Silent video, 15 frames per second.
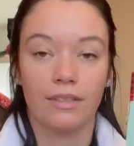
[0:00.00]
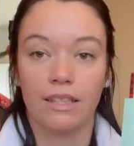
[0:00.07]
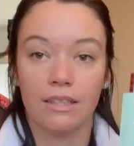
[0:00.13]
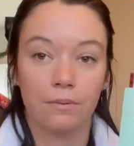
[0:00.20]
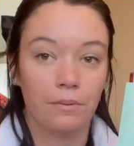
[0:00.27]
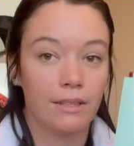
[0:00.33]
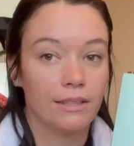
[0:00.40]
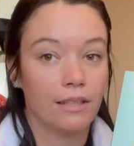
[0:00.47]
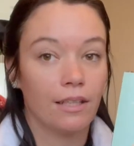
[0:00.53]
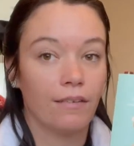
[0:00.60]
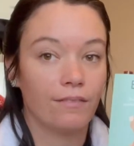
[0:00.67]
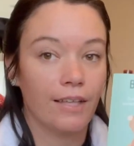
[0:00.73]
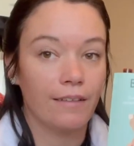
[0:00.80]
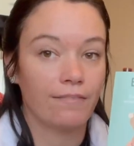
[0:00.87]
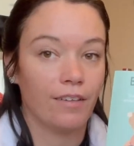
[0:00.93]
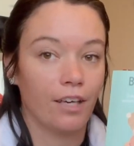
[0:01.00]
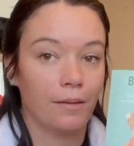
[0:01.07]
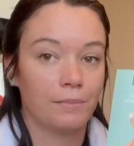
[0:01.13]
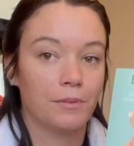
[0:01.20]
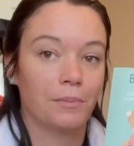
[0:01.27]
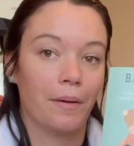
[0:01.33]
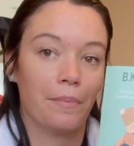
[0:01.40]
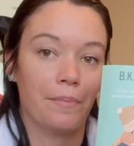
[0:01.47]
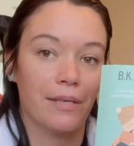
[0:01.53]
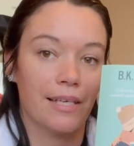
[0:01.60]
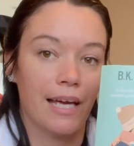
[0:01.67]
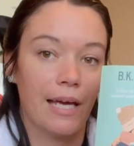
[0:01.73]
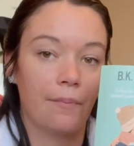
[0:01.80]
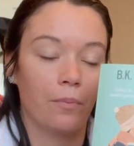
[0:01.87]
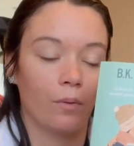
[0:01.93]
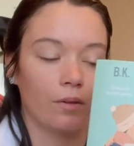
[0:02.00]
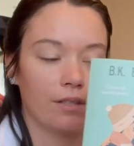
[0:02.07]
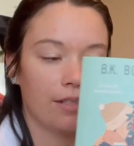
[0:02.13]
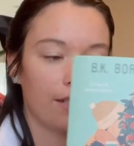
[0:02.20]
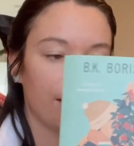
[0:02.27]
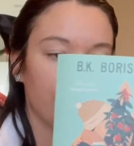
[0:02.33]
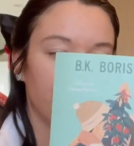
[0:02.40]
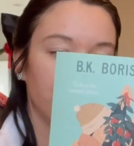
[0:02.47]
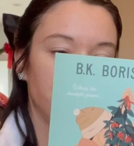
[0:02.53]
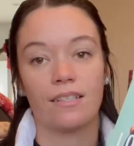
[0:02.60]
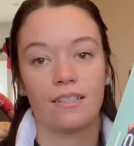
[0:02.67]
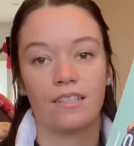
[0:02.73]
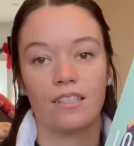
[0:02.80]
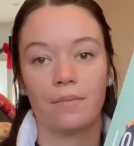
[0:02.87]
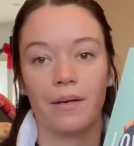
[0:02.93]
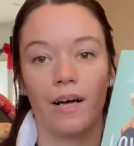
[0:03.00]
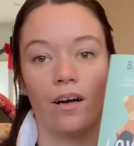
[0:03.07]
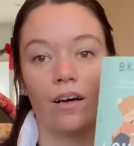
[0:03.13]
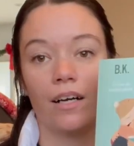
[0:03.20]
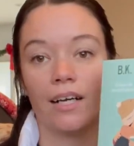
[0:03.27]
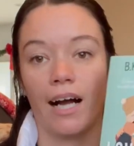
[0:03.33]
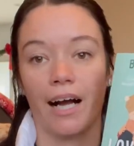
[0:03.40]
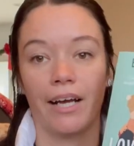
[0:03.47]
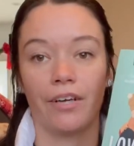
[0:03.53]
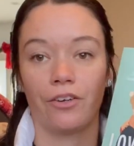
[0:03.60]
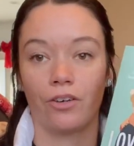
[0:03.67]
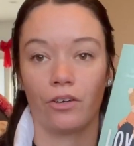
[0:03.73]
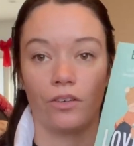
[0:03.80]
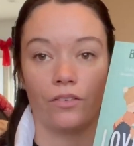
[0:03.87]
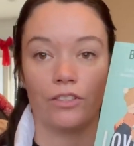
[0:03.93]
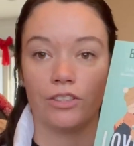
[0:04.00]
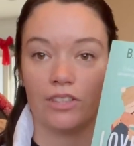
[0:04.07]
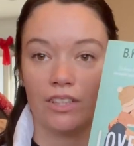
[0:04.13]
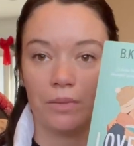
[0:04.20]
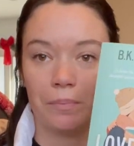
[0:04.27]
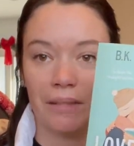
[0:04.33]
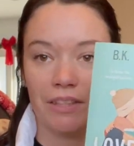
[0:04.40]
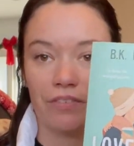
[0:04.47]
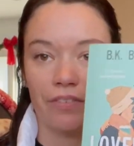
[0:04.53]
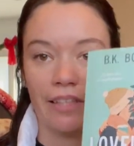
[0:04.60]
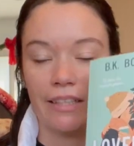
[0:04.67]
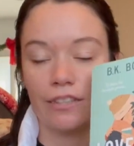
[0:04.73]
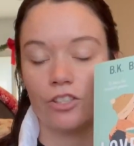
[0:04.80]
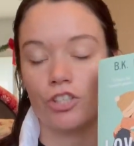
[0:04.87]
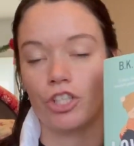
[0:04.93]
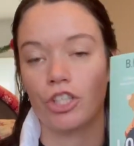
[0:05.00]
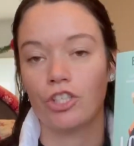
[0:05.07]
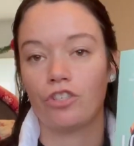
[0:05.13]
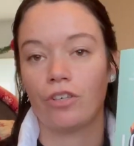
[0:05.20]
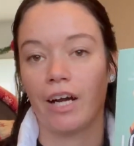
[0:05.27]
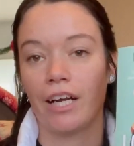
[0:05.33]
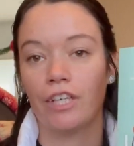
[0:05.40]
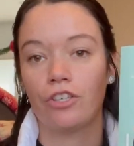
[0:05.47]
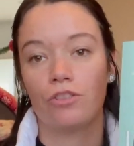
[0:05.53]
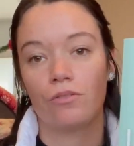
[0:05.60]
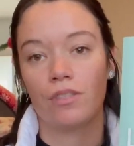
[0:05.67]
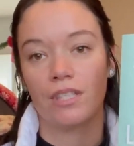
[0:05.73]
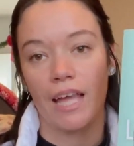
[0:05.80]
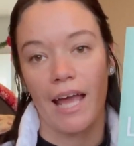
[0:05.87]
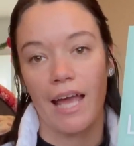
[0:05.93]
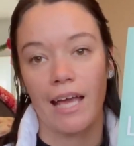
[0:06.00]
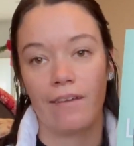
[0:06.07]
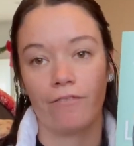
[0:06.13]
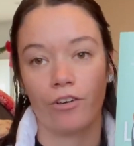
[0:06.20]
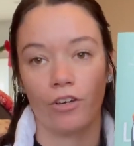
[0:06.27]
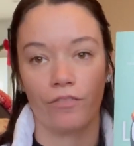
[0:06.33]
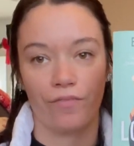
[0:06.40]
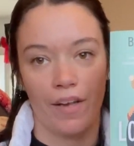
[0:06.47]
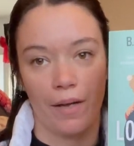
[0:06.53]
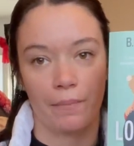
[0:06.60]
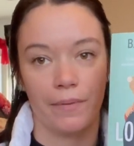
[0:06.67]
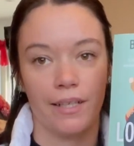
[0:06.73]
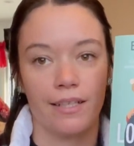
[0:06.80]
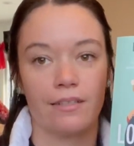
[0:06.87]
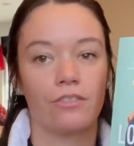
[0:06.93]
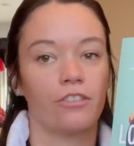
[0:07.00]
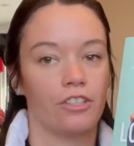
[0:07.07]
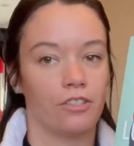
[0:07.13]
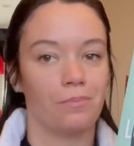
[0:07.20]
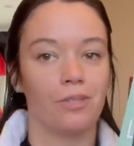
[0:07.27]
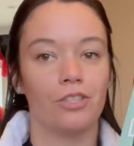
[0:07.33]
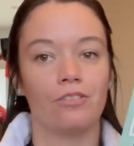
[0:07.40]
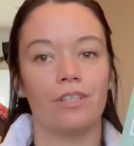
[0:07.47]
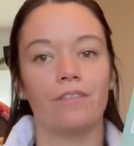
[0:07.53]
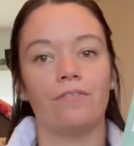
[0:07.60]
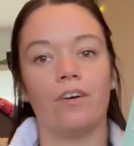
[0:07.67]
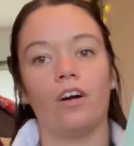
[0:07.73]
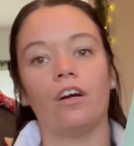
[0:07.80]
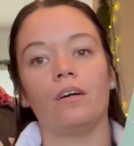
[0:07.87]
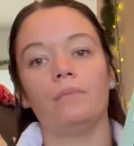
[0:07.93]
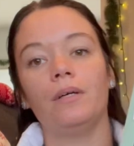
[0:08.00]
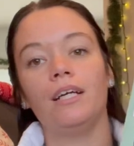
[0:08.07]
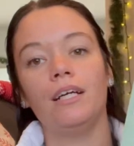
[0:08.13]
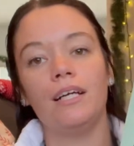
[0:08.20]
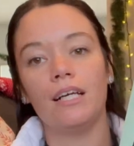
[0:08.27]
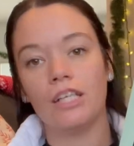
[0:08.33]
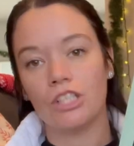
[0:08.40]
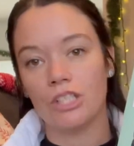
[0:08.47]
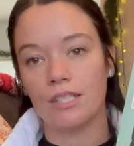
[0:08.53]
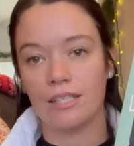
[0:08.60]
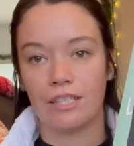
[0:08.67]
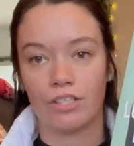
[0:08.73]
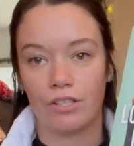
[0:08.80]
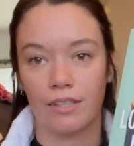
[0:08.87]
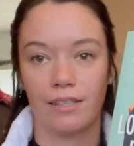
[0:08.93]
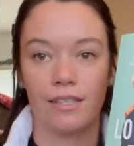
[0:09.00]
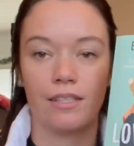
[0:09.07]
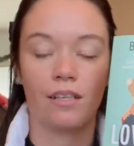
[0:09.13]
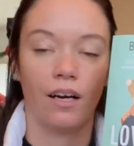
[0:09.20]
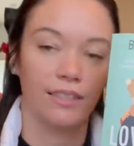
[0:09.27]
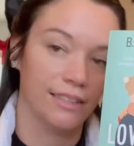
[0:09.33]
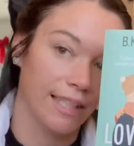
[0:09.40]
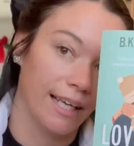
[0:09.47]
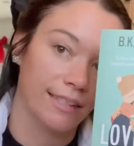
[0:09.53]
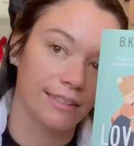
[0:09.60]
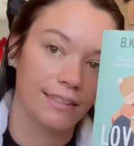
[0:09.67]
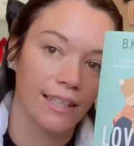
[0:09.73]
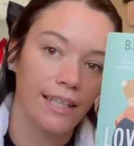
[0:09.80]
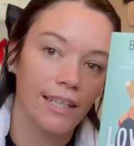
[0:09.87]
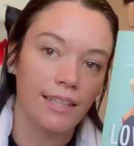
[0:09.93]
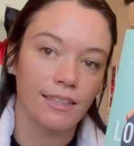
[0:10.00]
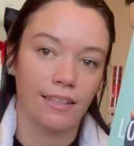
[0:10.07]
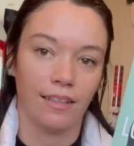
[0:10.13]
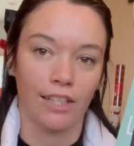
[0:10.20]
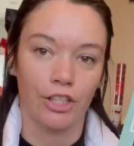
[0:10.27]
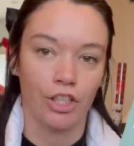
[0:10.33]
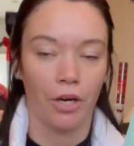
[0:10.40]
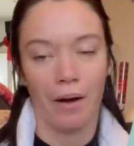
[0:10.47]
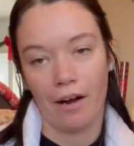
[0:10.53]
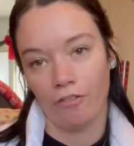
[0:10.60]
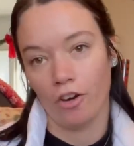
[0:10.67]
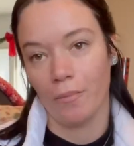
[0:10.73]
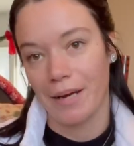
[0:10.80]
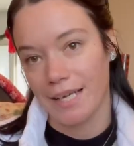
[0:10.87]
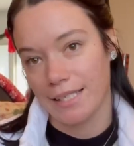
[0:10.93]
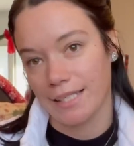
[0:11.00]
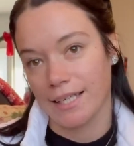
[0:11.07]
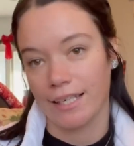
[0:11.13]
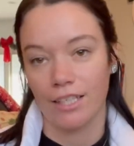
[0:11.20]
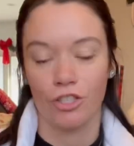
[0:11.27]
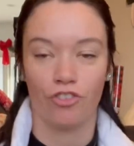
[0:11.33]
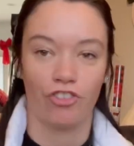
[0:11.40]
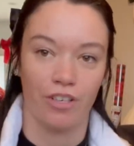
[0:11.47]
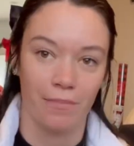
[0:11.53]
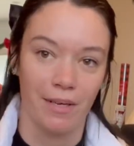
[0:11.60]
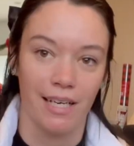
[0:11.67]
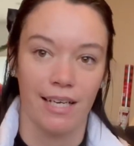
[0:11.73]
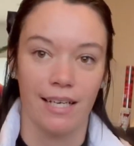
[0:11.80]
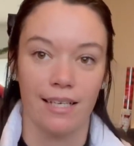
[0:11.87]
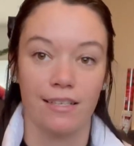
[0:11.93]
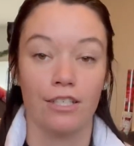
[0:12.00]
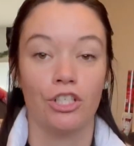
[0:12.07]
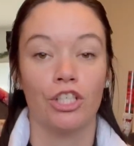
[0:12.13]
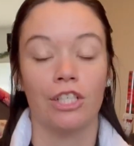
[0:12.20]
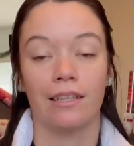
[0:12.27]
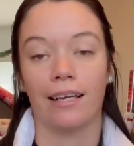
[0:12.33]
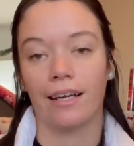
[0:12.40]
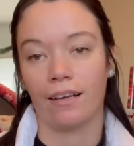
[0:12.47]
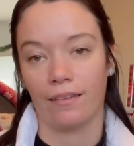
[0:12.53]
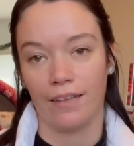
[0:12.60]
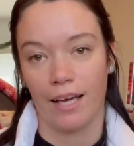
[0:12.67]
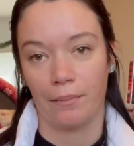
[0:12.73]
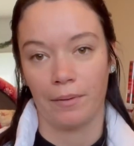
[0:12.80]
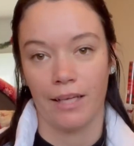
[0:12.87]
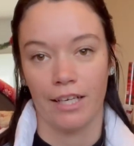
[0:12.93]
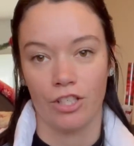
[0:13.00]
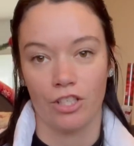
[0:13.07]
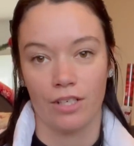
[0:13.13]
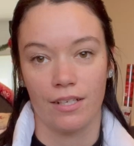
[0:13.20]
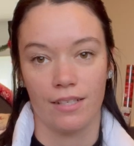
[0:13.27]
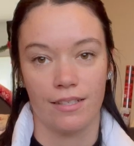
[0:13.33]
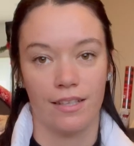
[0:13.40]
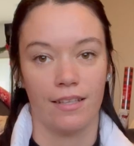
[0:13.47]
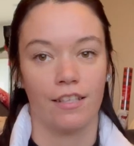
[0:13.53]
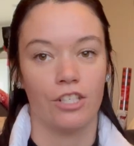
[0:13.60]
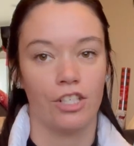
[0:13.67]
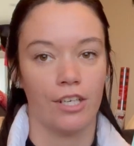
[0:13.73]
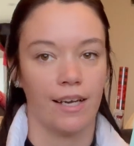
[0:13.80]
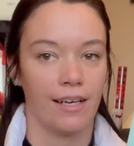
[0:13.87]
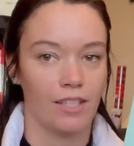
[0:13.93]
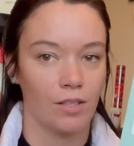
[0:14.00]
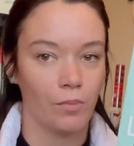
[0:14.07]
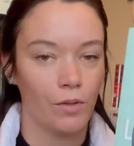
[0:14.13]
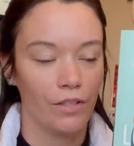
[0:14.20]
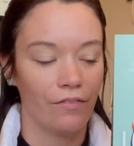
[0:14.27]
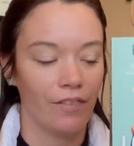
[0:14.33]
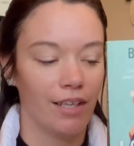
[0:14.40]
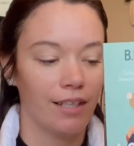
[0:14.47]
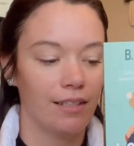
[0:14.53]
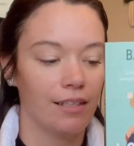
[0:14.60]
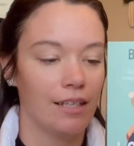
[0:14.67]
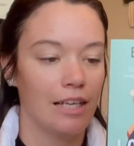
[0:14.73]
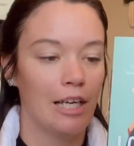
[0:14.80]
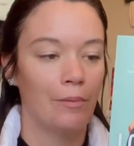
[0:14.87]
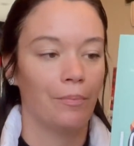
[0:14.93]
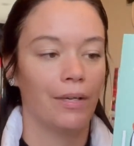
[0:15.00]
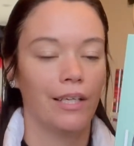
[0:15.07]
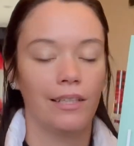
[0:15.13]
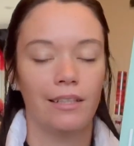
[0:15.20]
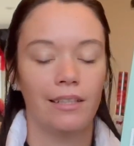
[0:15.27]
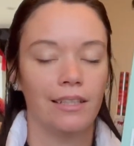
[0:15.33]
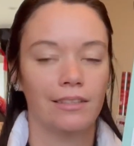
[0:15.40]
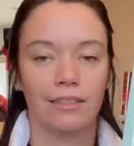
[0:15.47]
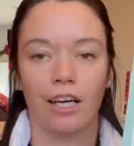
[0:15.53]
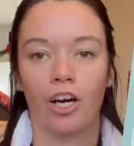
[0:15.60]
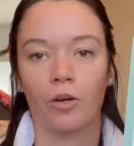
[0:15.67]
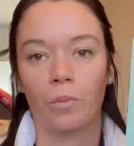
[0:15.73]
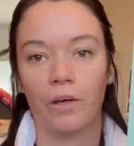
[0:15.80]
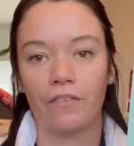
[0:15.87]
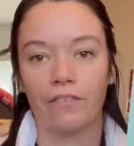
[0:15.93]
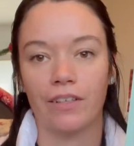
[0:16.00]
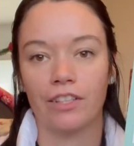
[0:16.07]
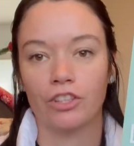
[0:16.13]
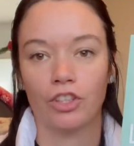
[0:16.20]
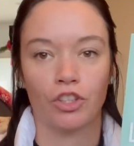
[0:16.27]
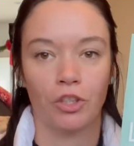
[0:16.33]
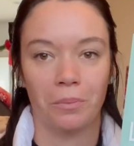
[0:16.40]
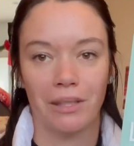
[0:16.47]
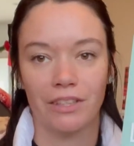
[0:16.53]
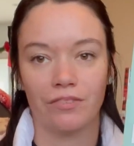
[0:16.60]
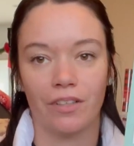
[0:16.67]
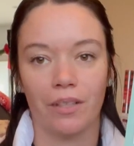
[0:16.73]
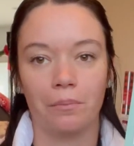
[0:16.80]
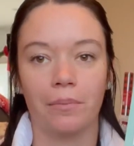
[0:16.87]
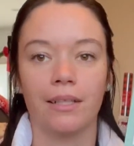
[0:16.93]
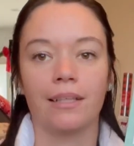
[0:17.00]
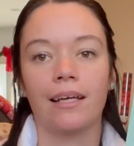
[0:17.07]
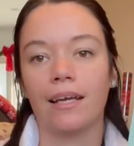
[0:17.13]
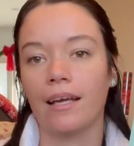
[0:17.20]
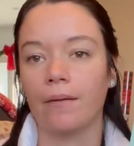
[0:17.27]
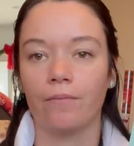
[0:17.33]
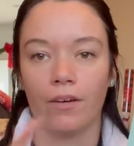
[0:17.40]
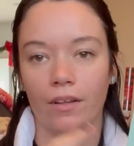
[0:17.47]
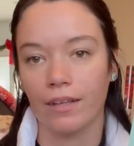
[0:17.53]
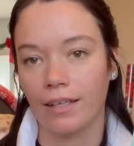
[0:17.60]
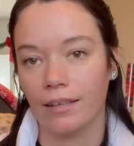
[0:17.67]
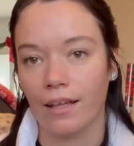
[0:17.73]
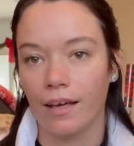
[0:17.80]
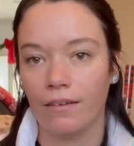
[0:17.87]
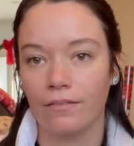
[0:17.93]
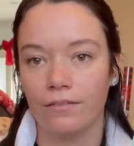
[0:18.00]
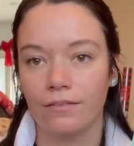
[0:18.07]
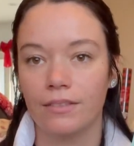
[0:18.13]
This one is Love Light Farms by B.K. Borison. This is about a guy and a girl. They're just best friends. She's trying to save her family's Christmas tree farm, and she's entering this contest to, show how romantic and dreamy it is, and she lied on the application and said that she has a boyfriend, but it's not her boyfriend, it's just her best friend, but they end up falling in love.